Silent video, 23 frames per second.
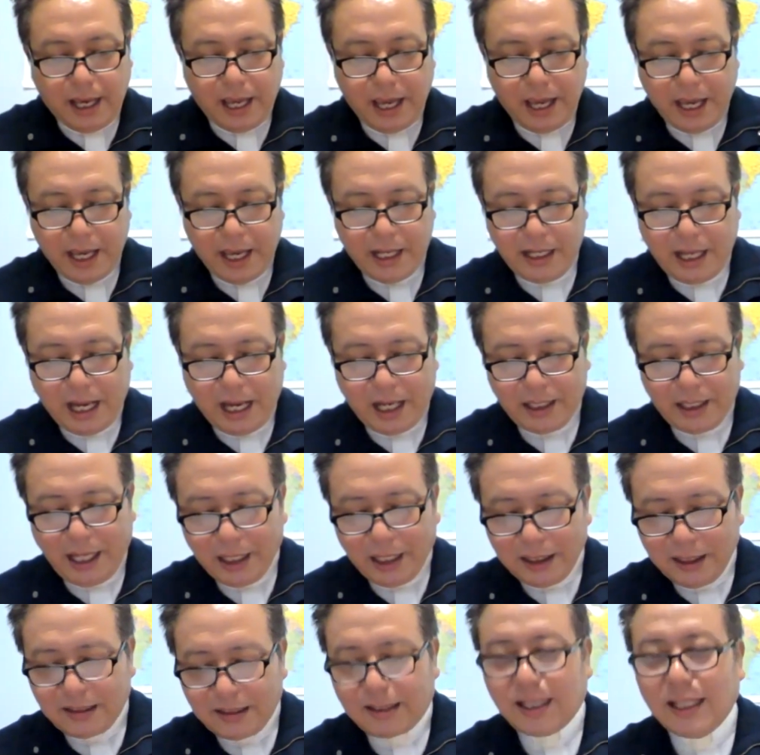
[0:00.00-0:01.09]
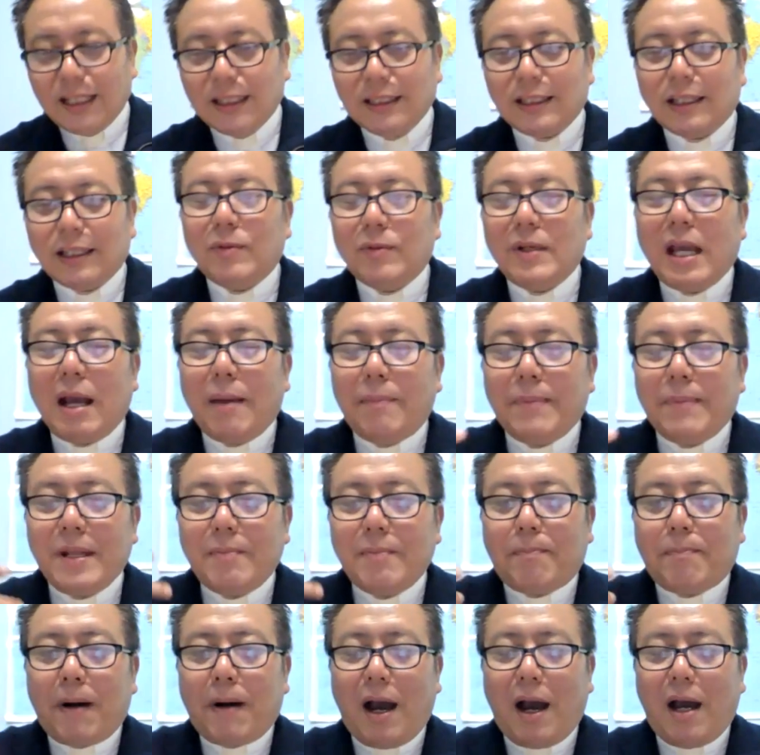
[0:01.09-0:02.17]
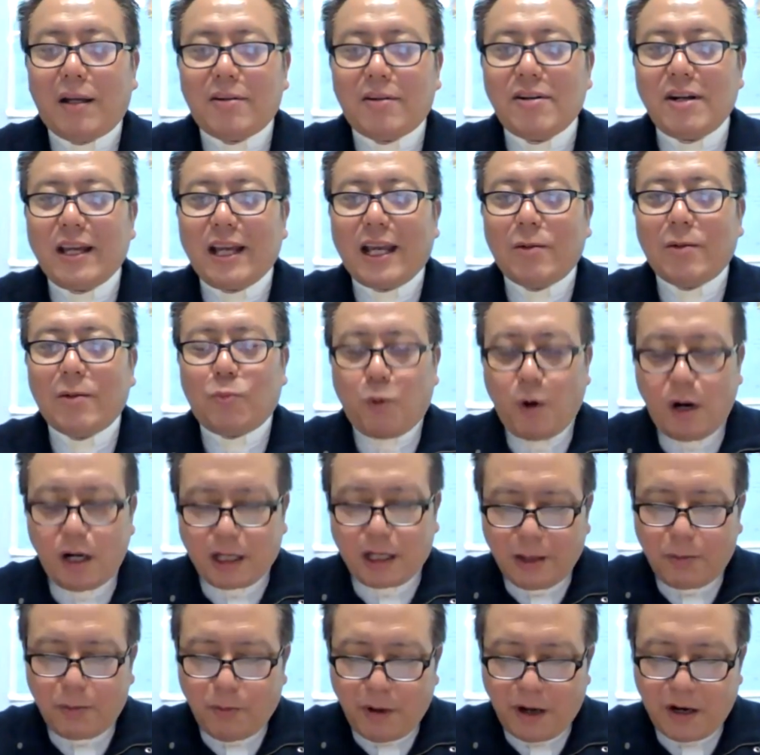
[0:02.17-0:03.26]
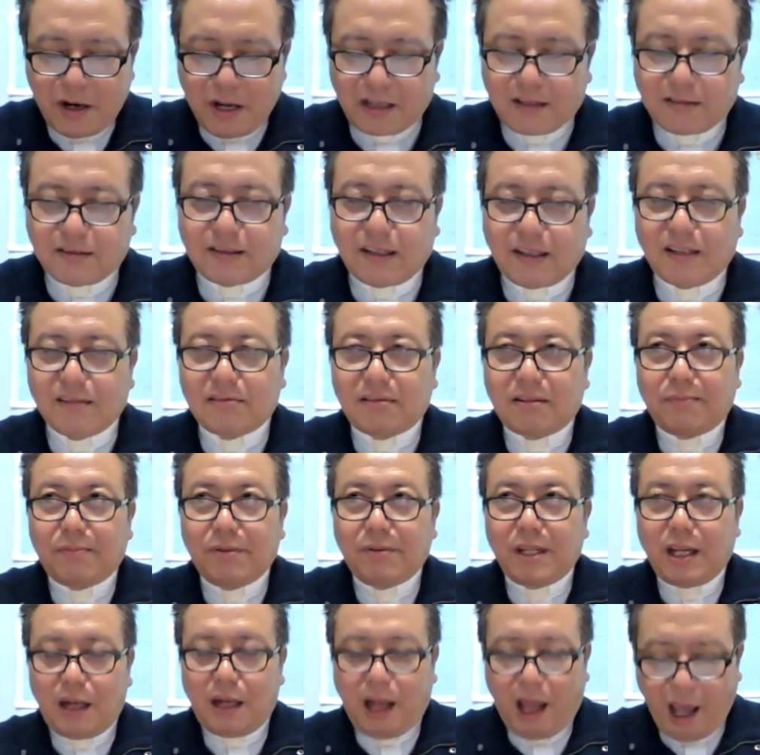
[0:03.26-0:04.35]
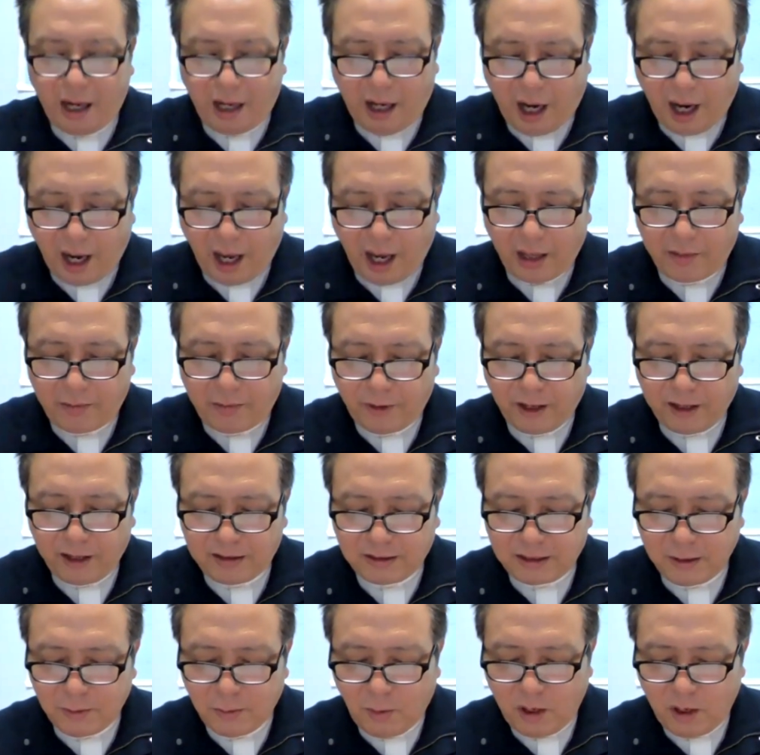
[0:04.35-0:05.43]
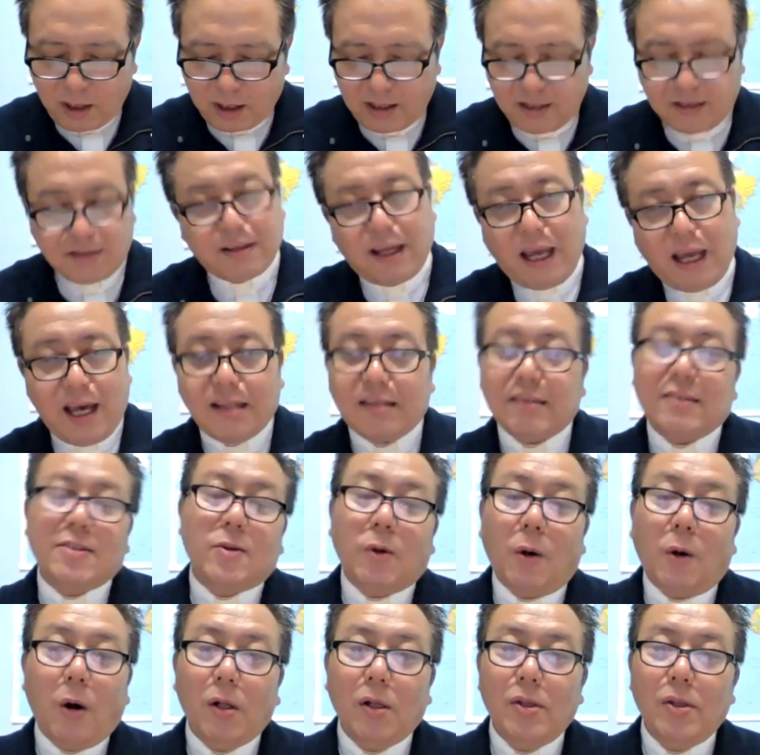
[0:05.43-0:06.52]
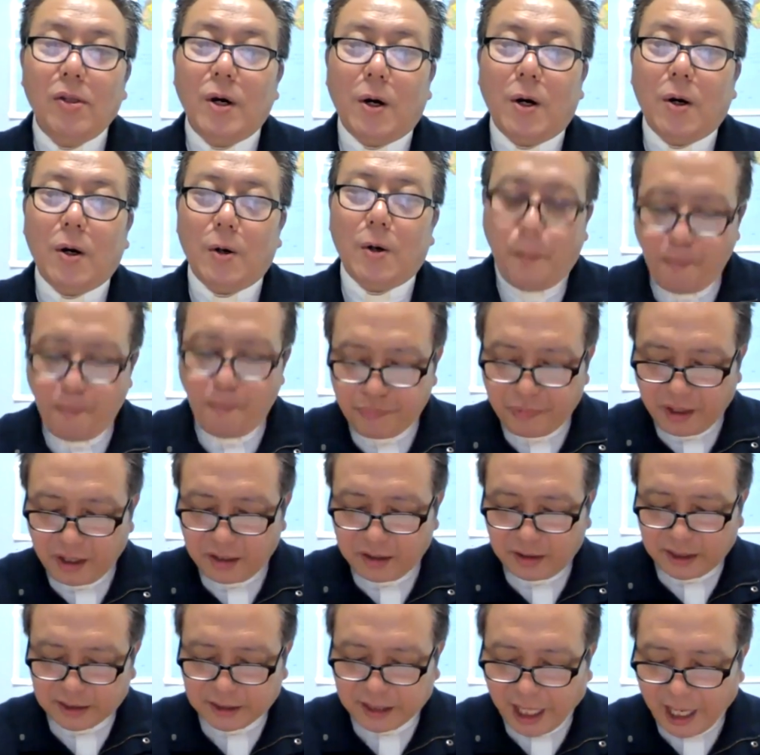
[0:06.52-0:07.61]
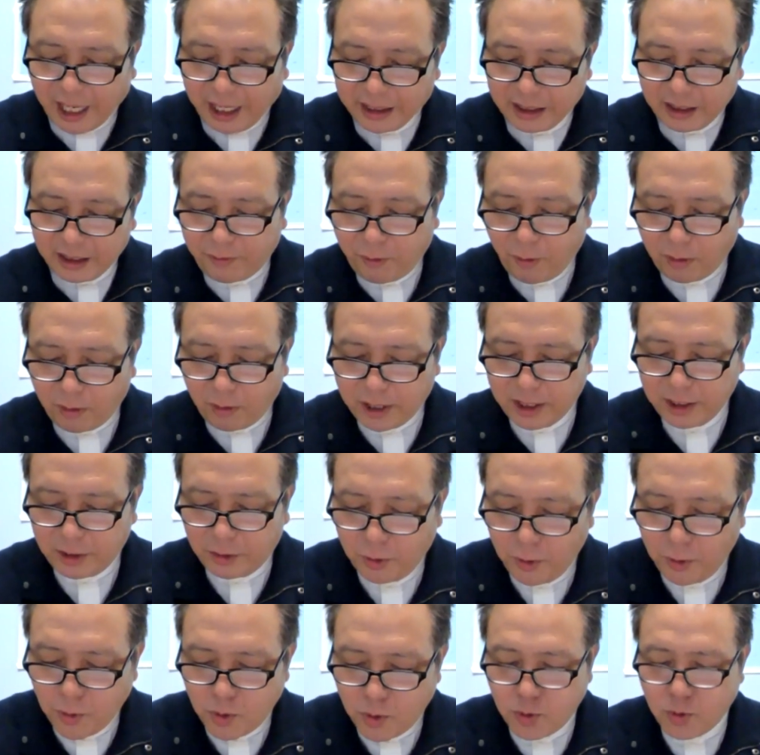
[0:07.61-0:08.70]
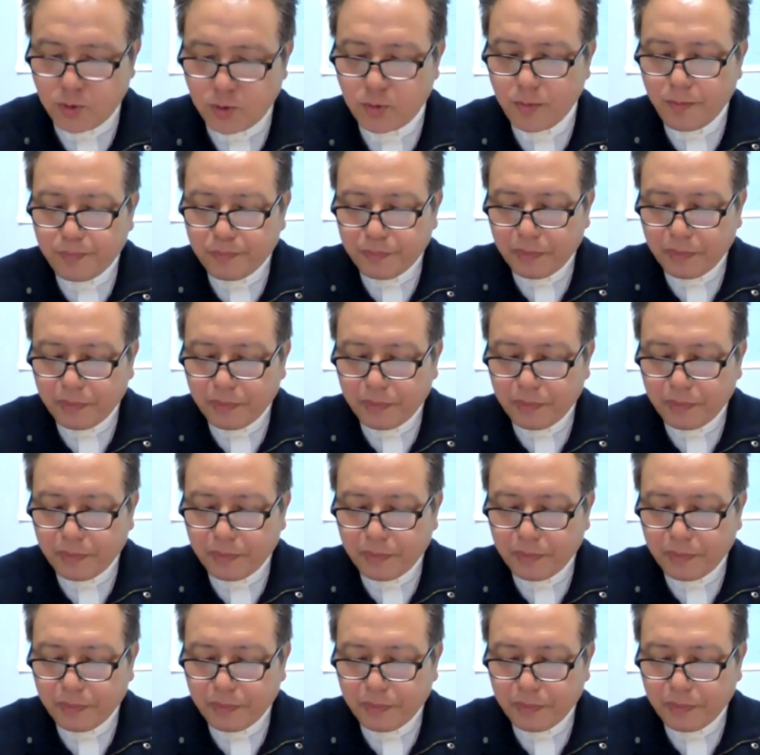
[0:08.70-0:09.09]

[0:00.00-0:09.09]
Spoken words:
And another thing that we have been partnering and working very extensively in an advocacy work is, as you all know, the Title 42